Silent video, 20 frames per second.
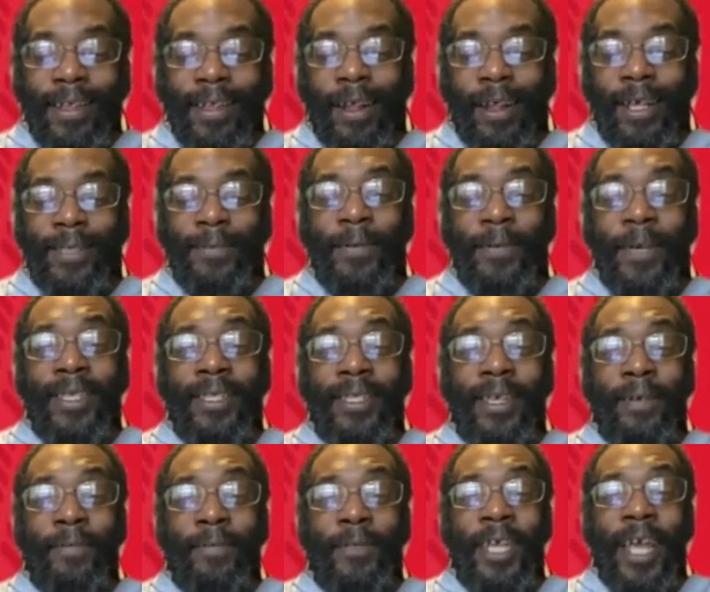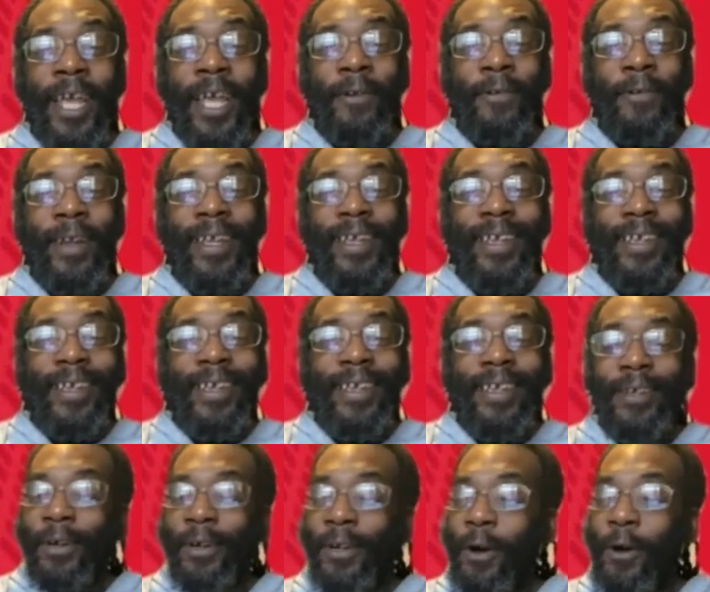last Thursday of January.
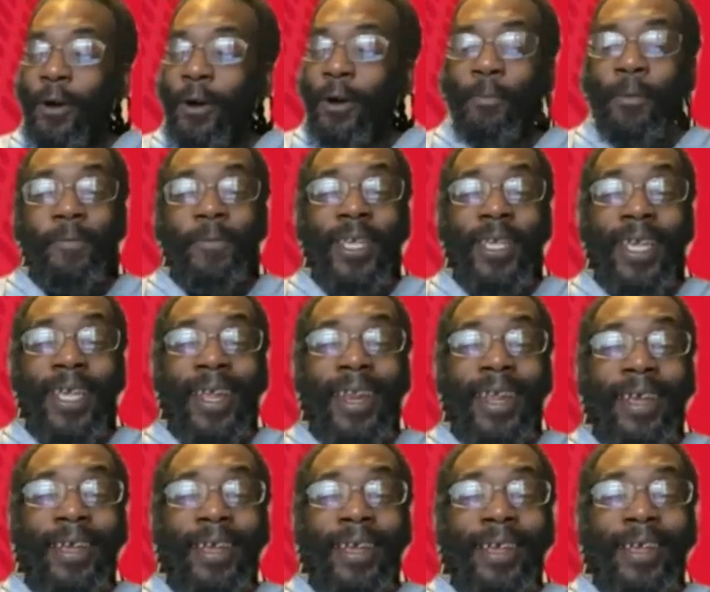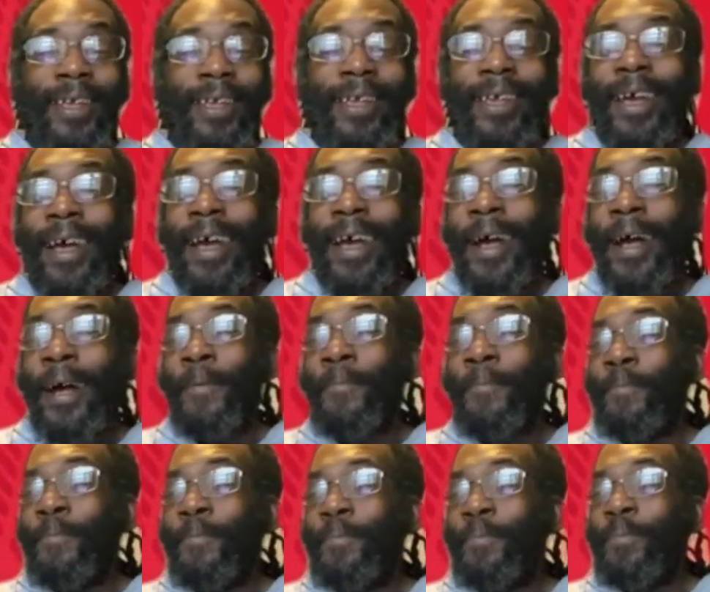Got a whole month to get it.
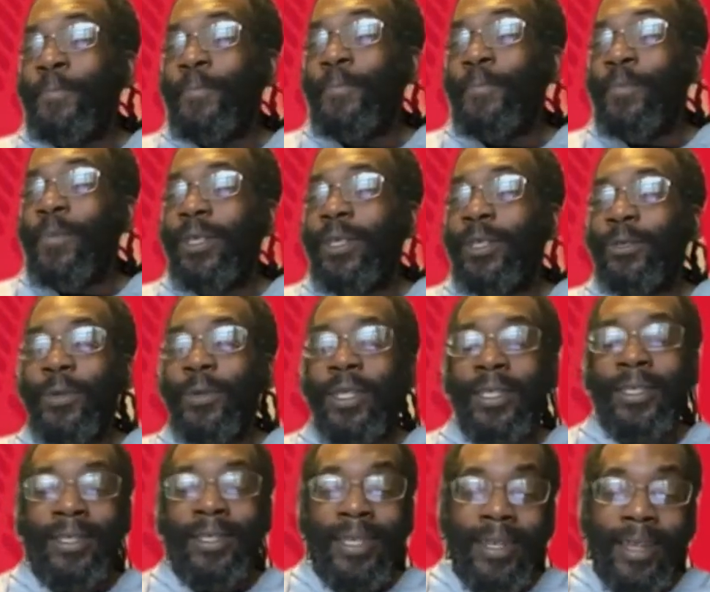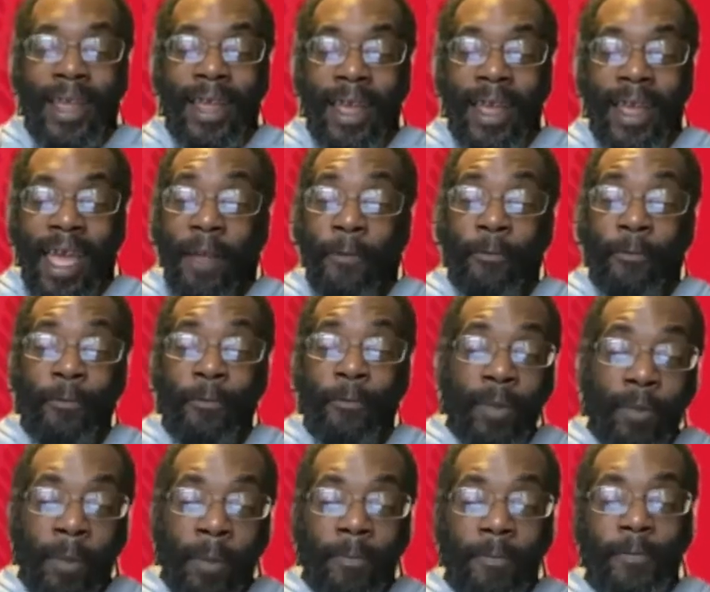Um, Seani's in there every
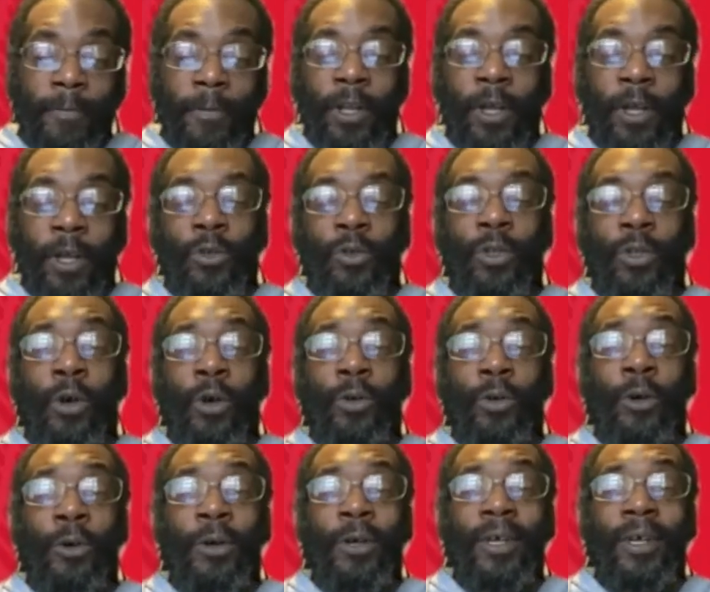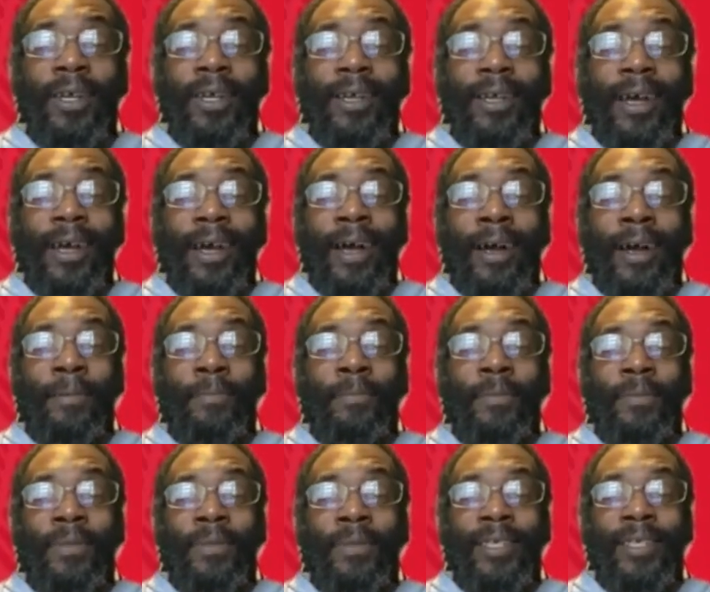month, for those who don't know.
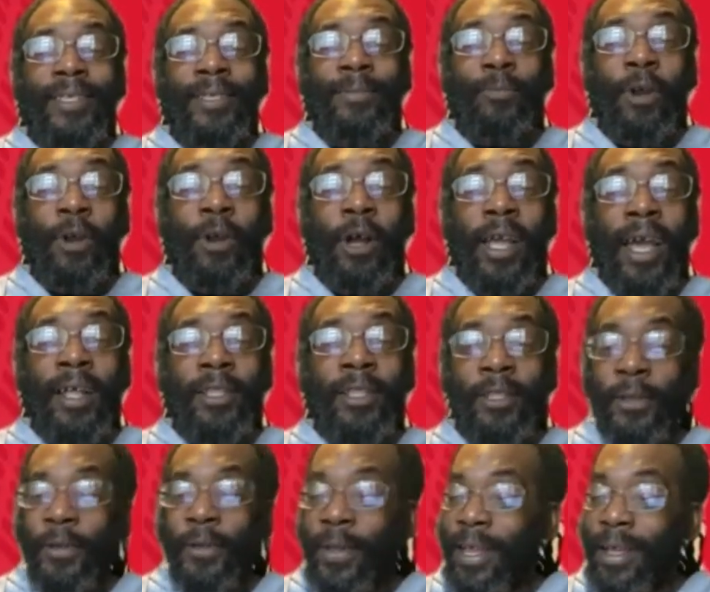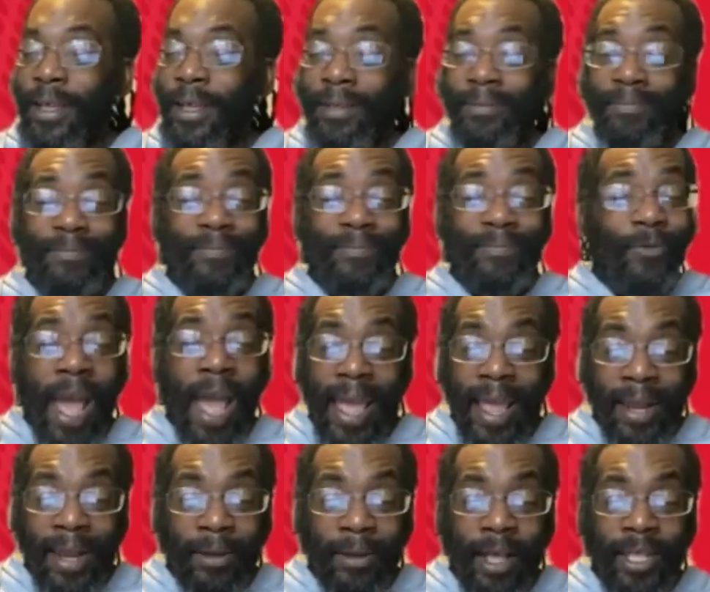Um, this is Brock out doing it
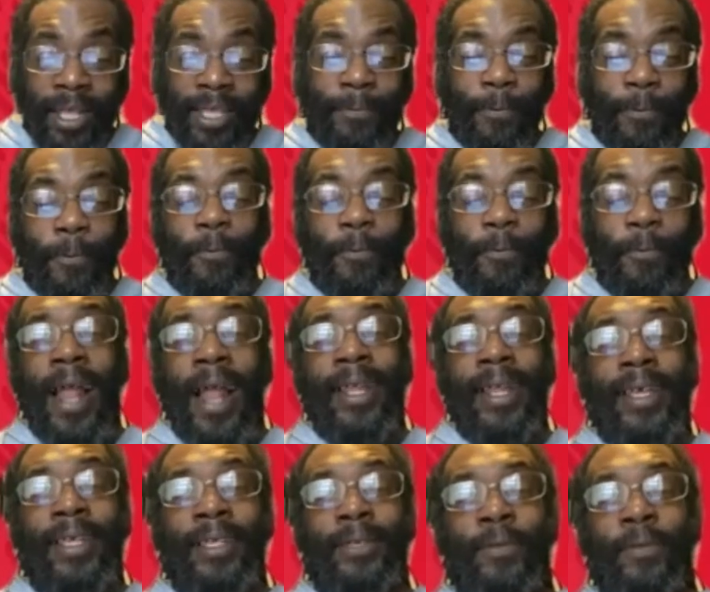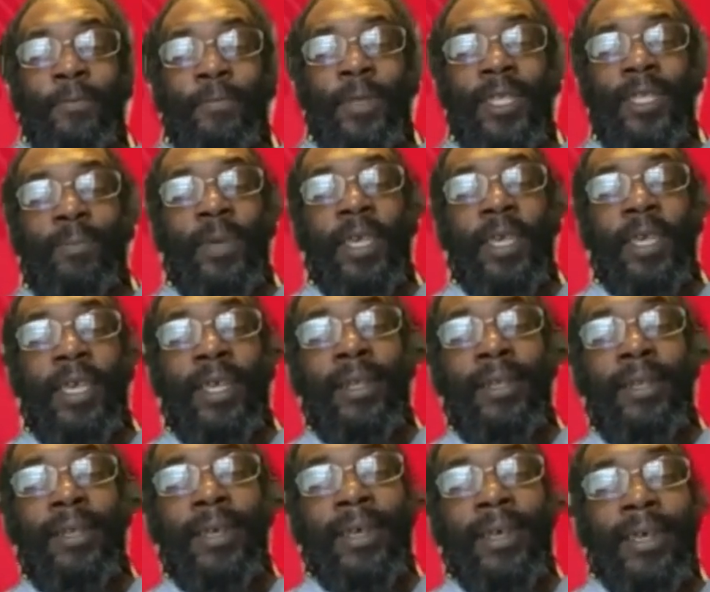writing as forthrightly as we've been
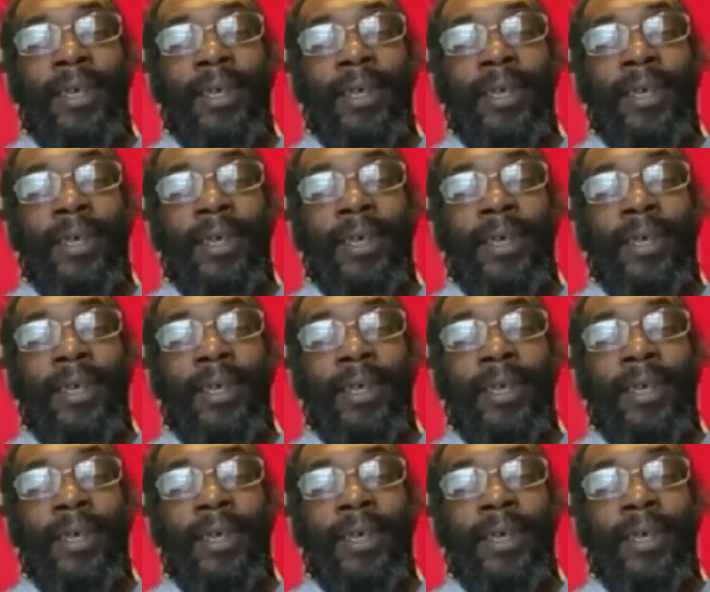speaking